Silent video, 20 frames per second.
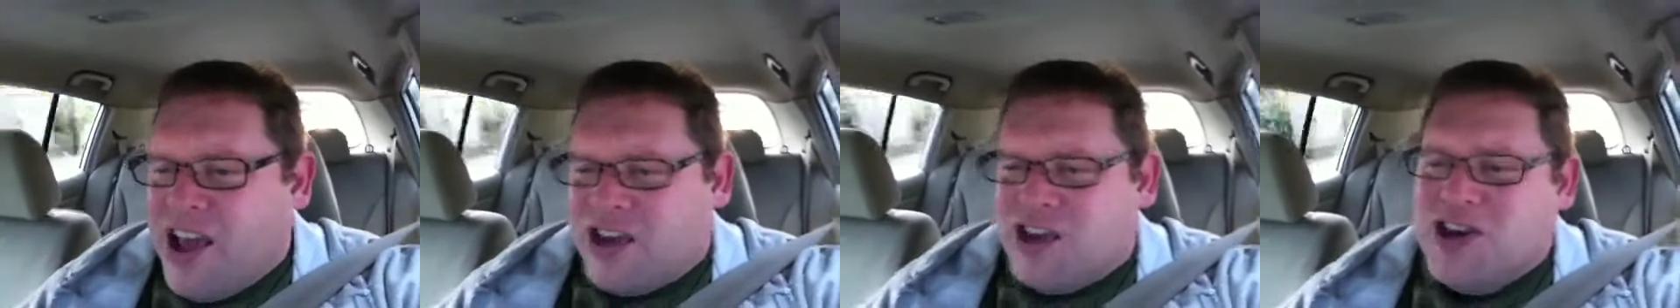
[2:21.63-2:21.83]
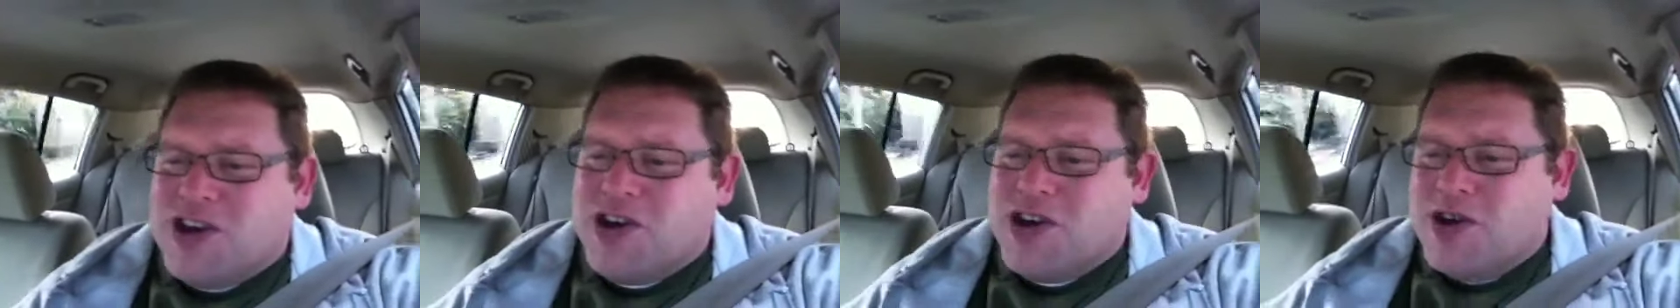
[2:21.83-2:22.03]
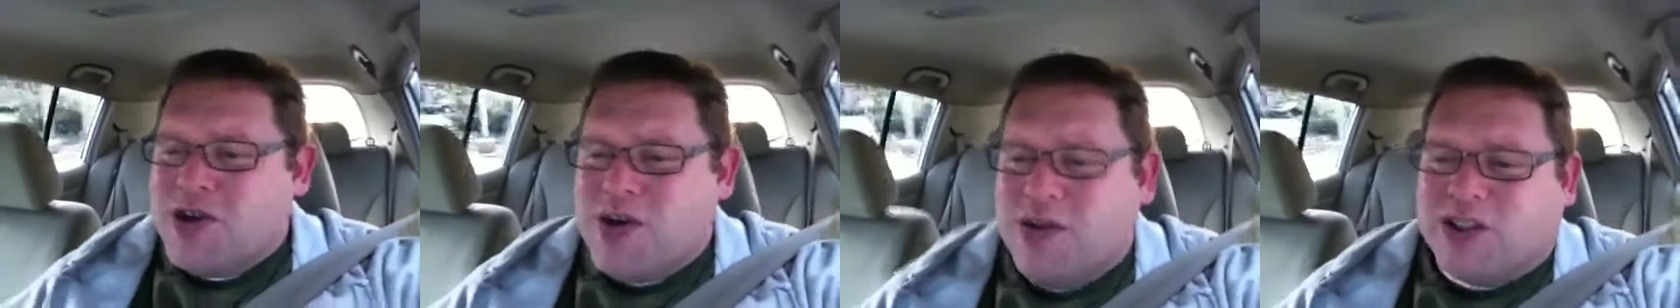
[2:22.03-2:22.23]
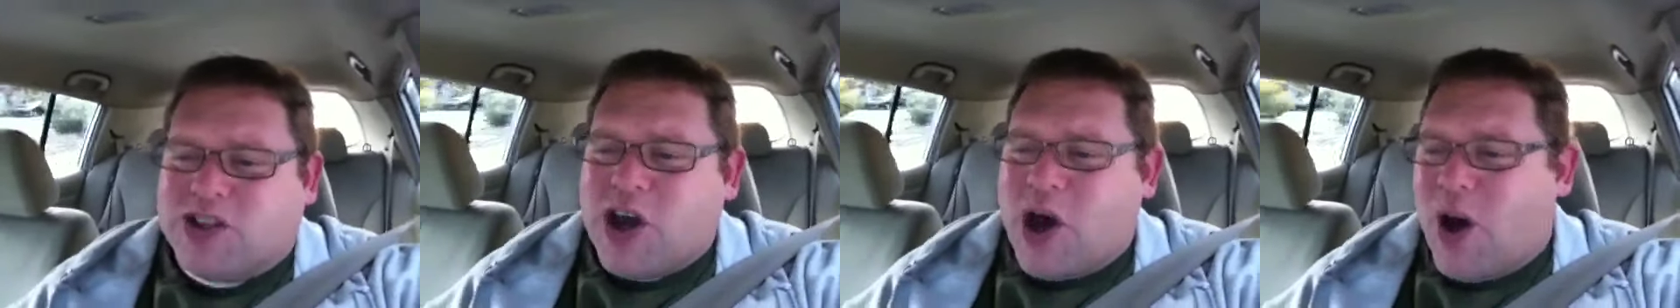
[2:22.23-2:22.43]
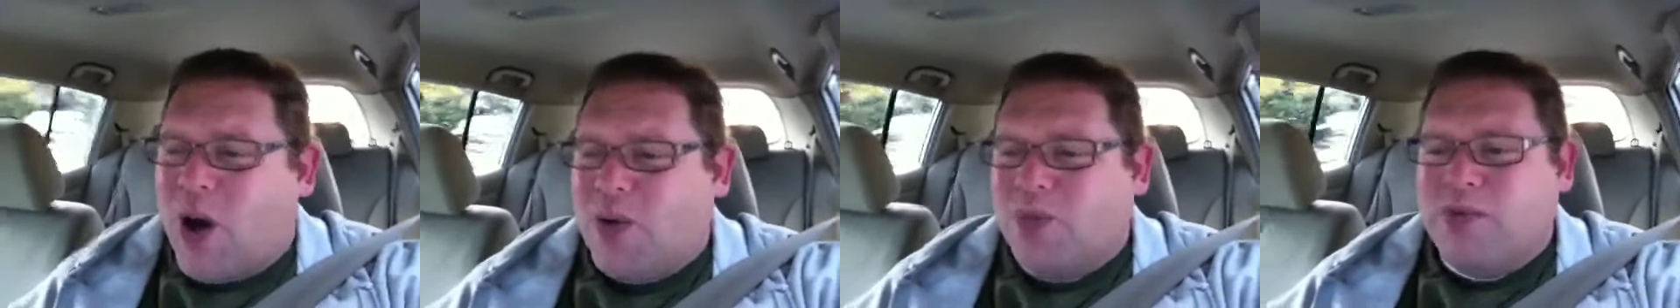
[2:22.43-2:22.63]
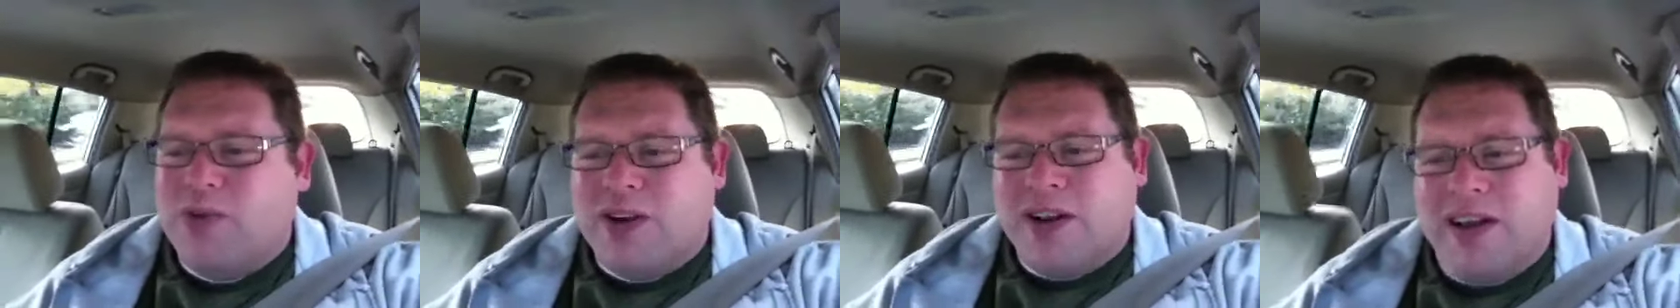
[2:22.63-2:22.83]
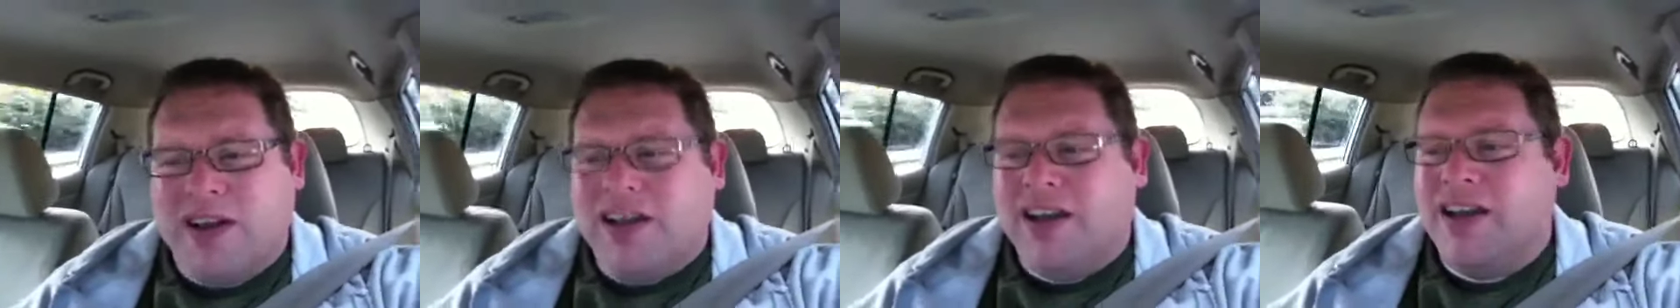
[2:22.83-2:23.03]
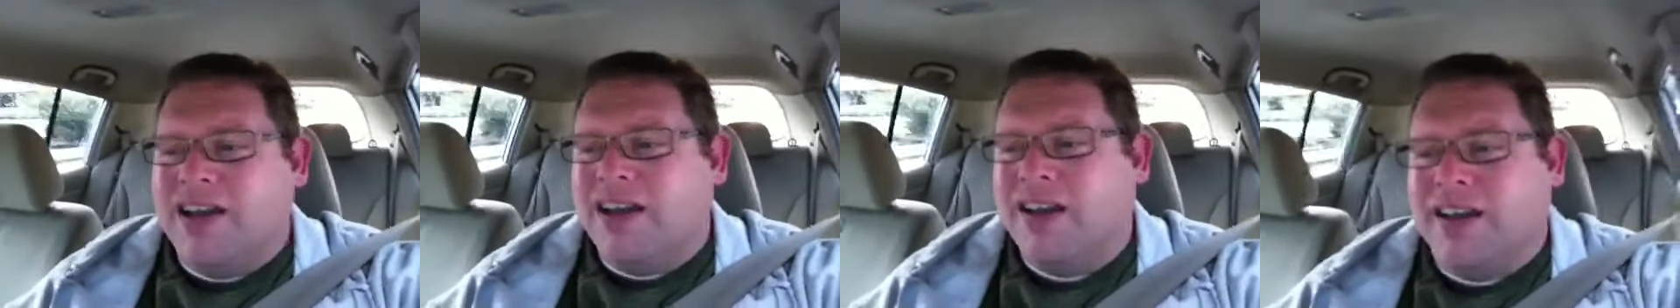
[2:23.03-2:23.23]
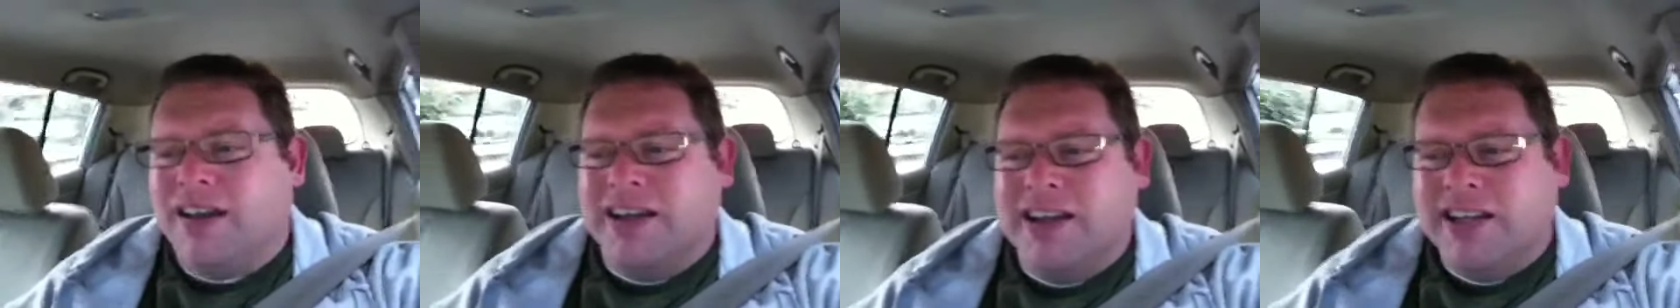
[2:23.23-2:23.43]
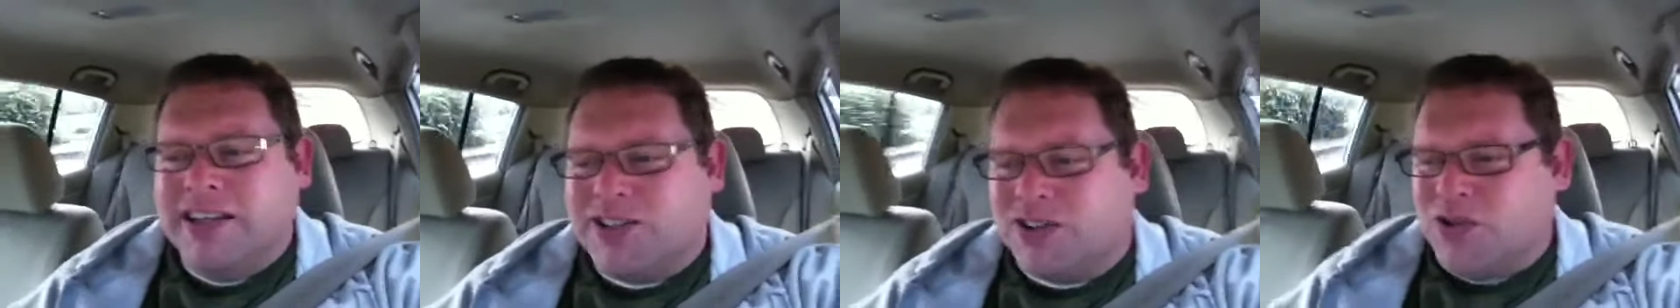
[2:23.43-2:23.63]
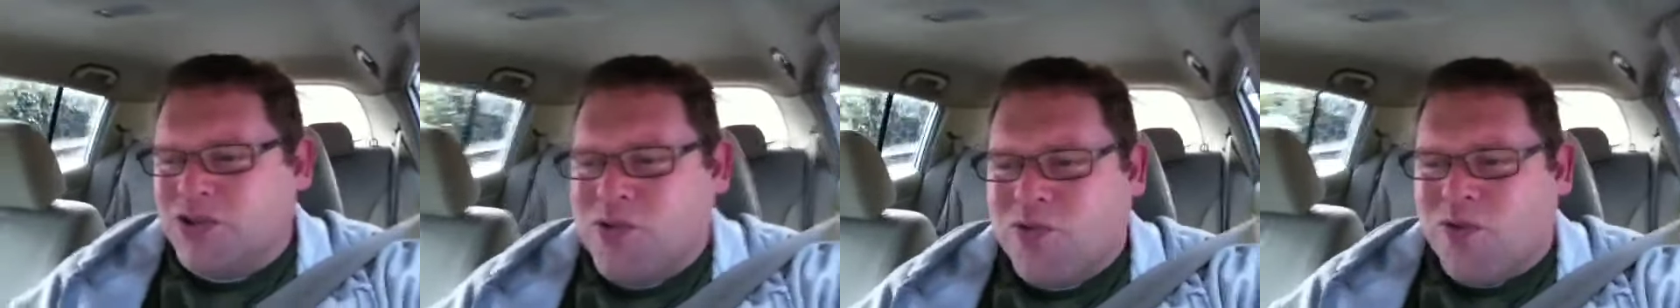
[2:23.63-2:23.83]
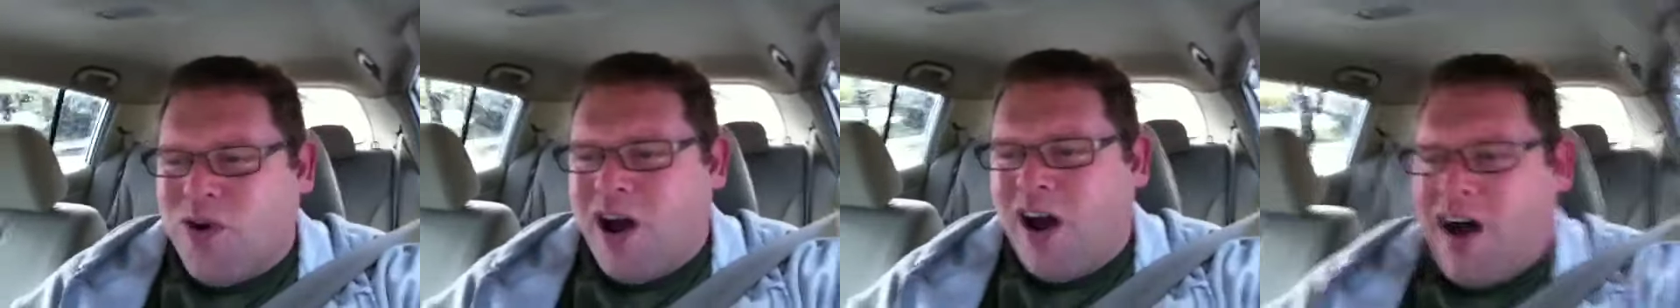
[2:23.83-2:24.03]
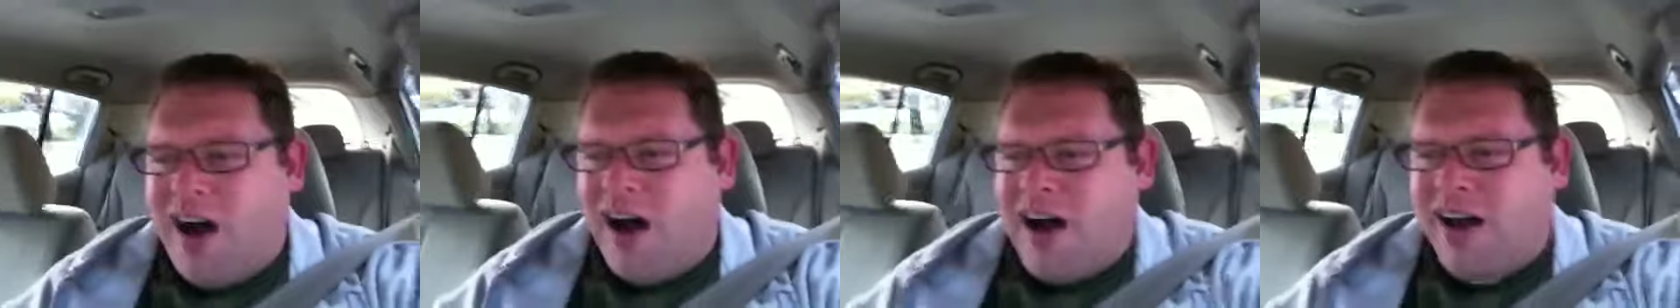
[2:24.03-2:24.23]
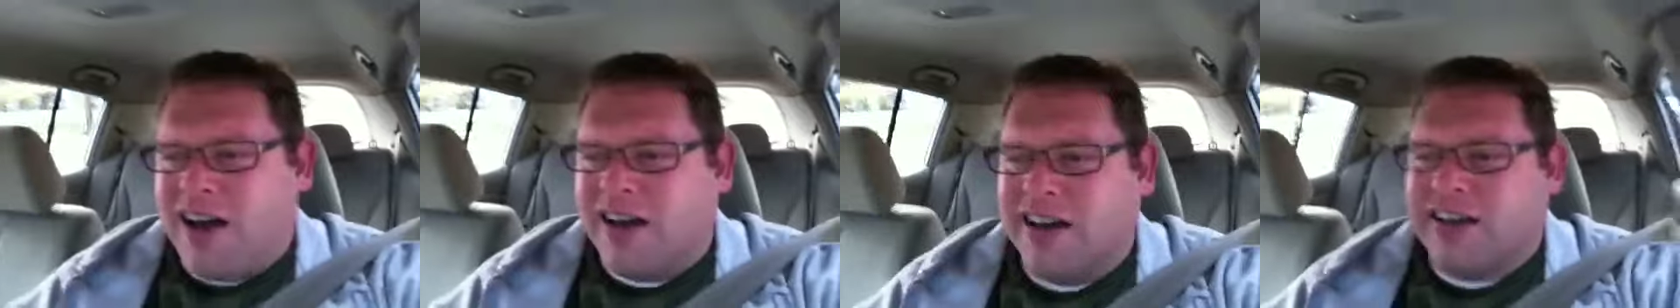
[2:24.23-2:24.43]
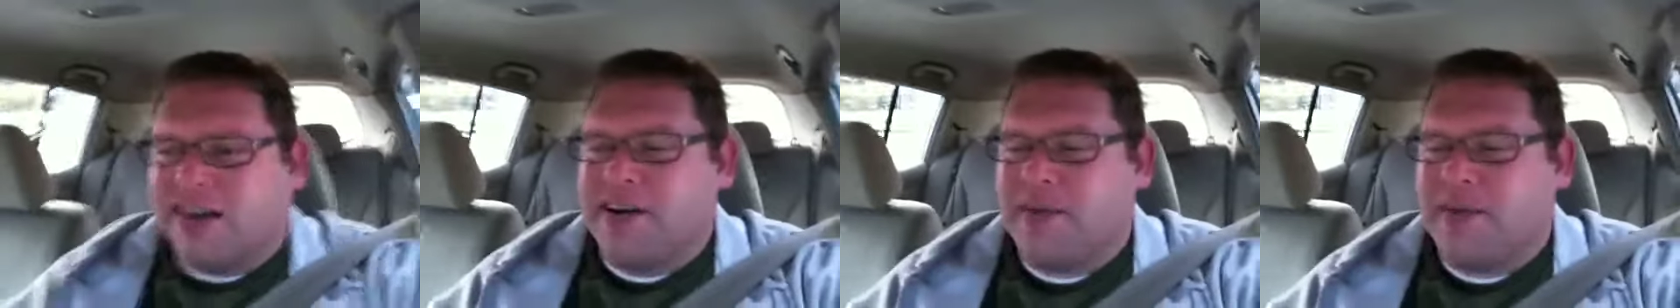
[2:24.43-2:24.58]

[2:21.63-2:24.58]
You don't need to run,